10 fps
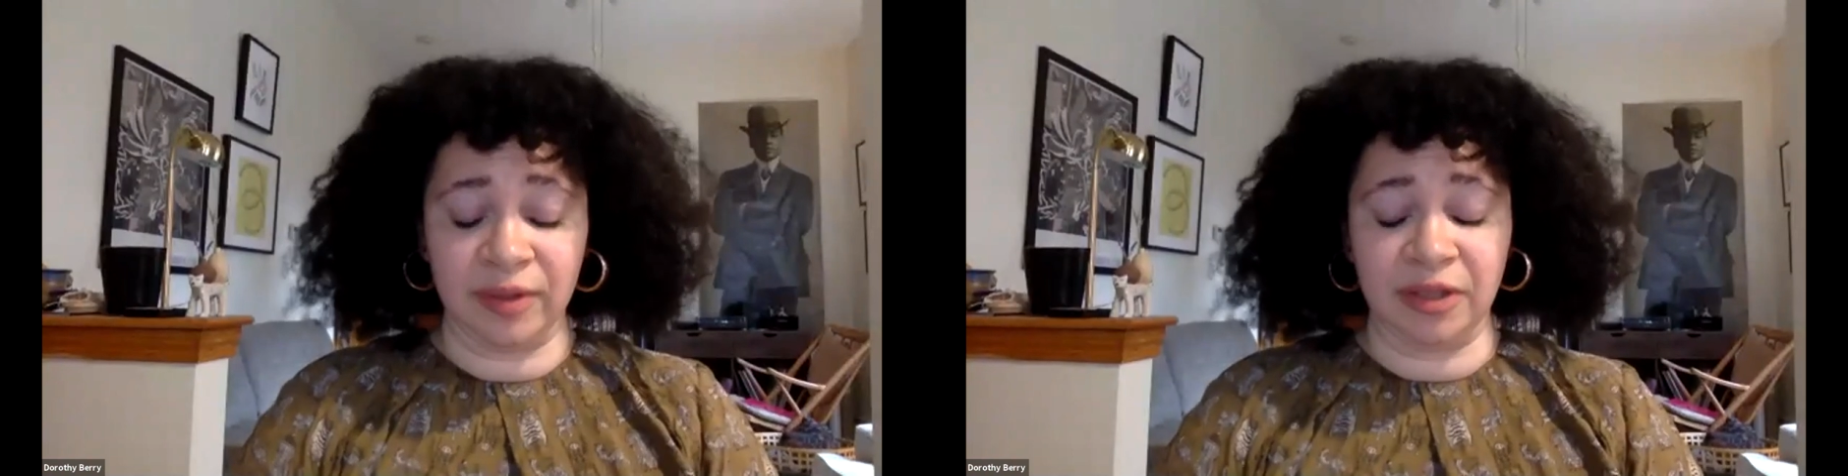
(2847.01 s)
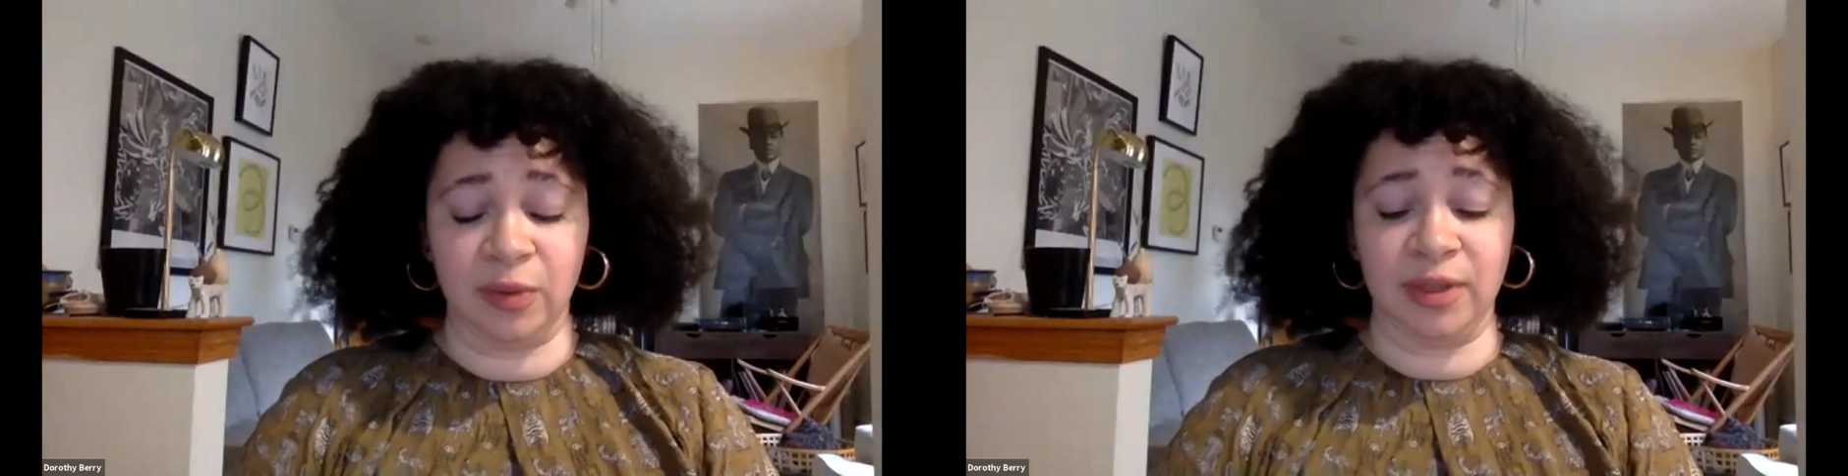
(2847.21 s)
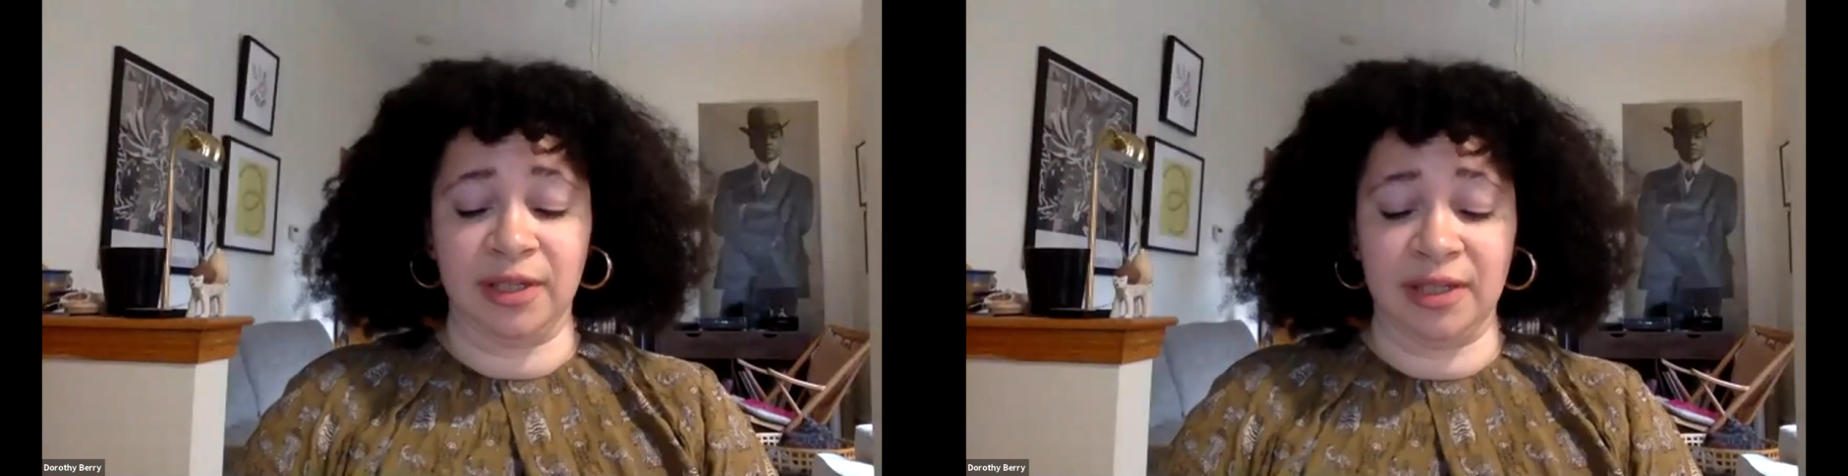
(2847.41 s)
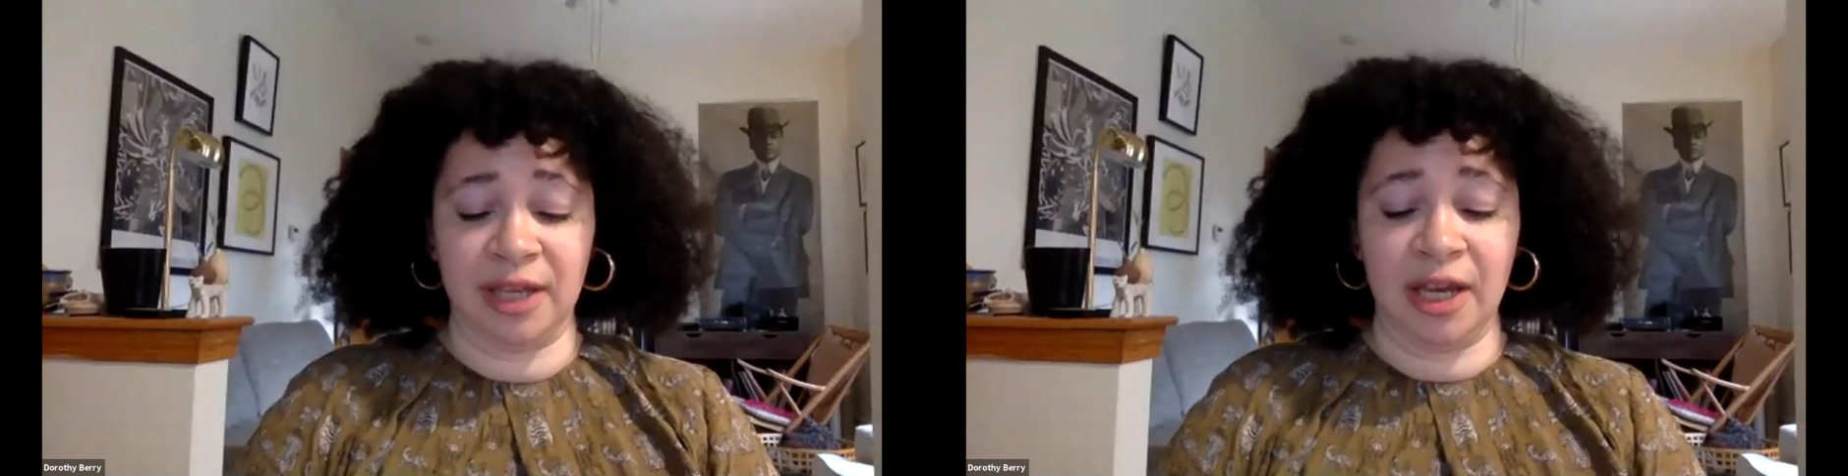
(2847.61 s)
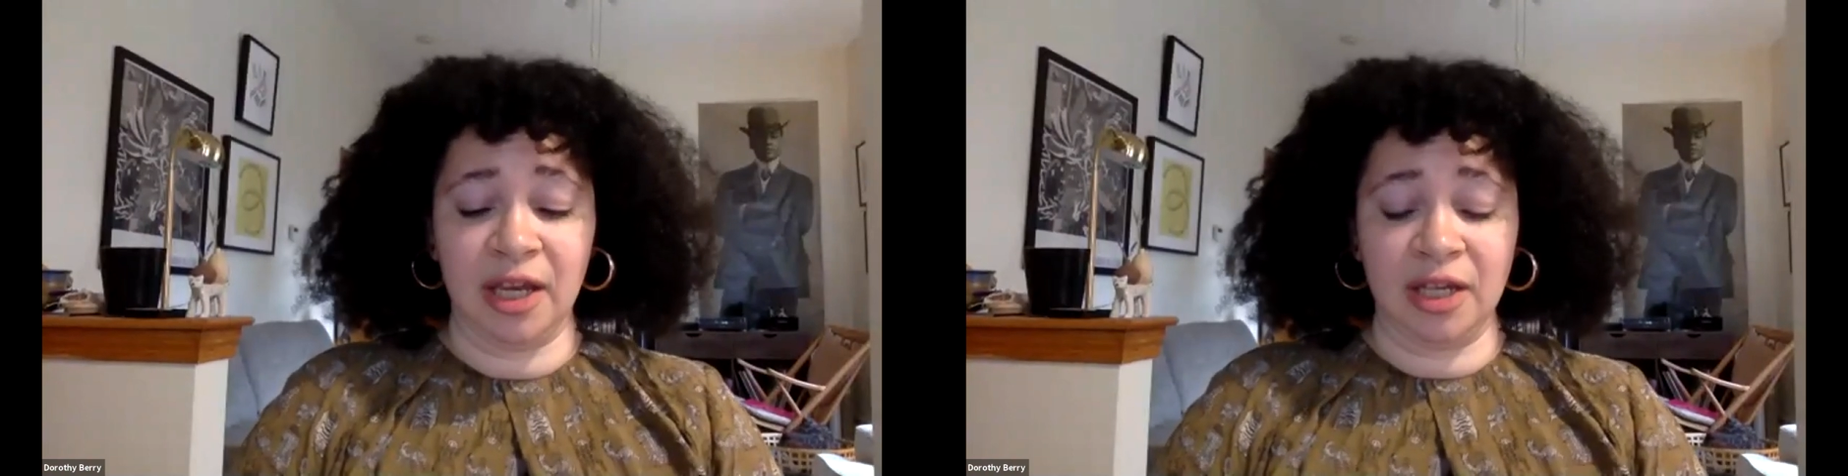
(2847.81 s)
resources
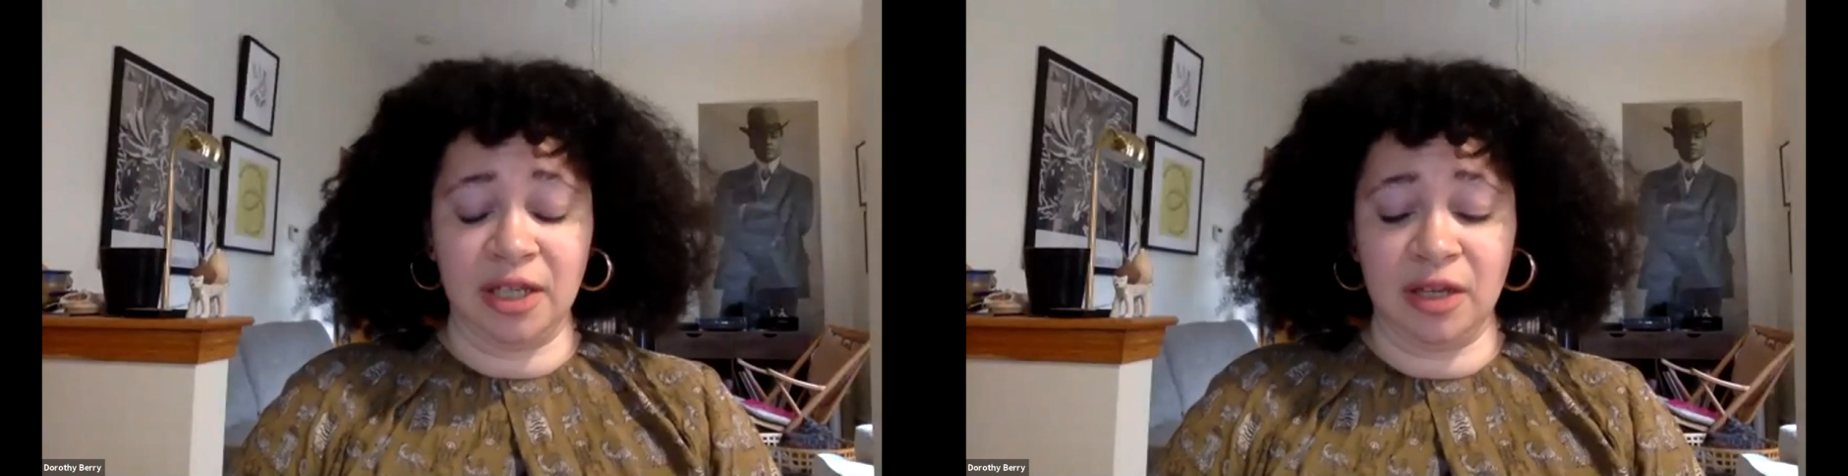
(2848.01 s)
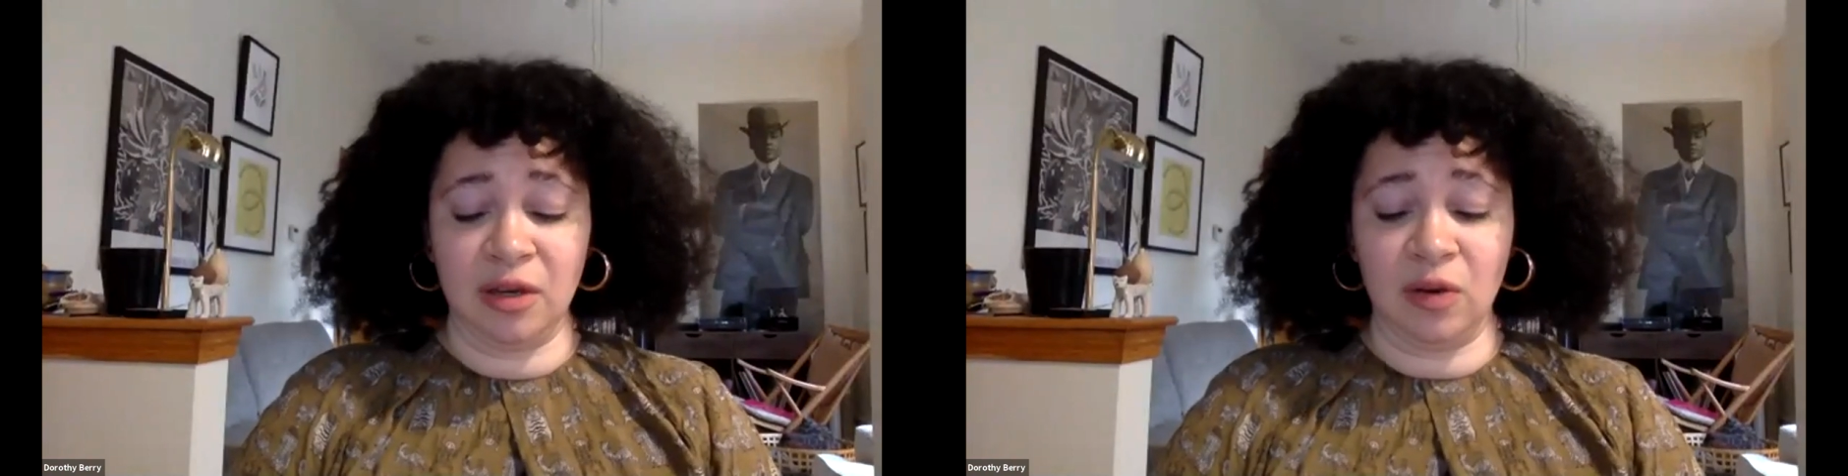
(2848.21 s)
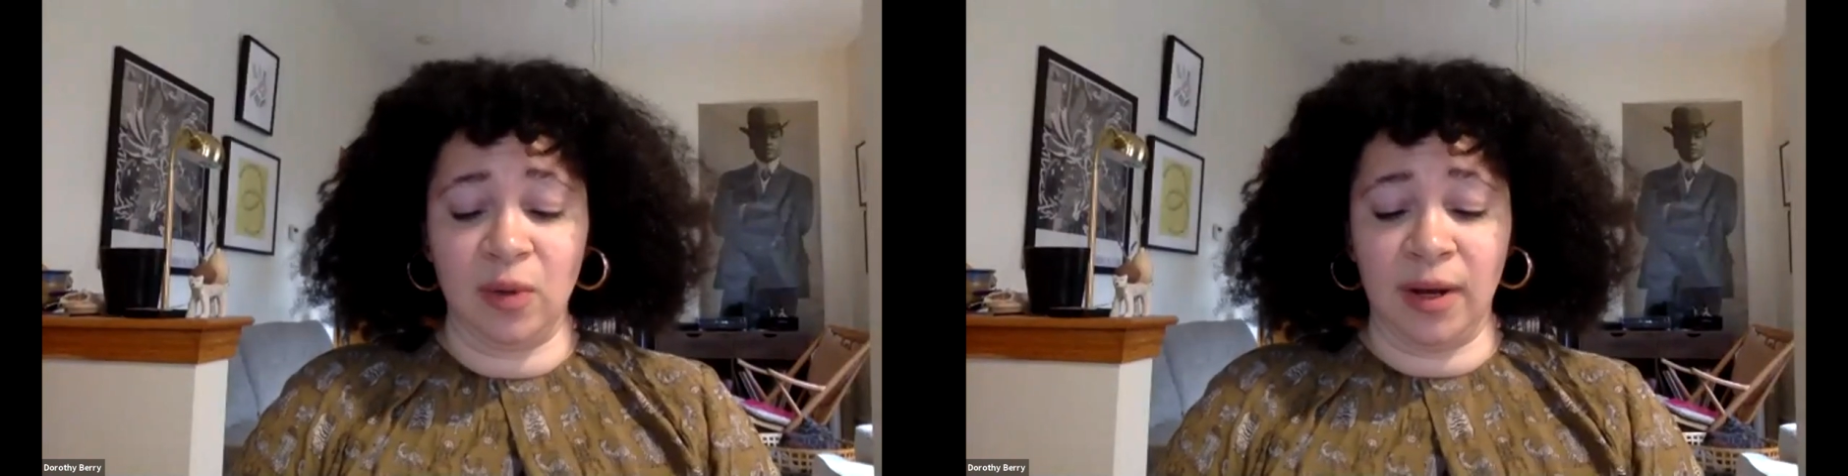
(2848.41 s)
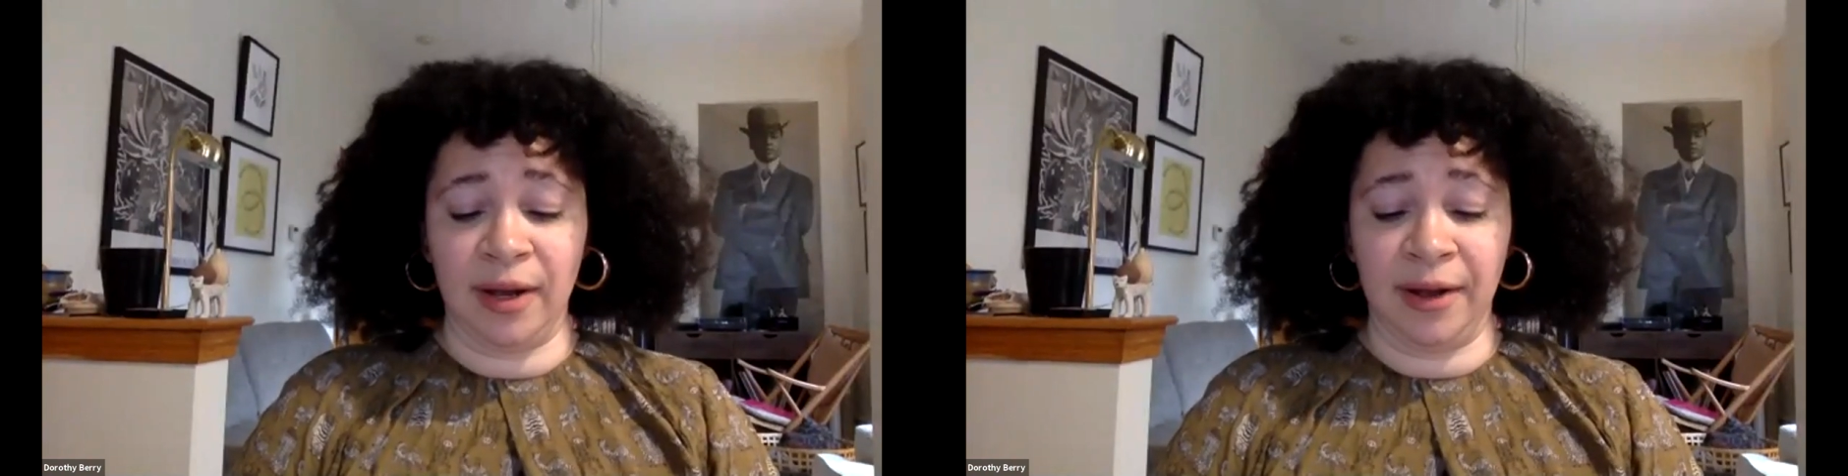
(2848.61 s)
to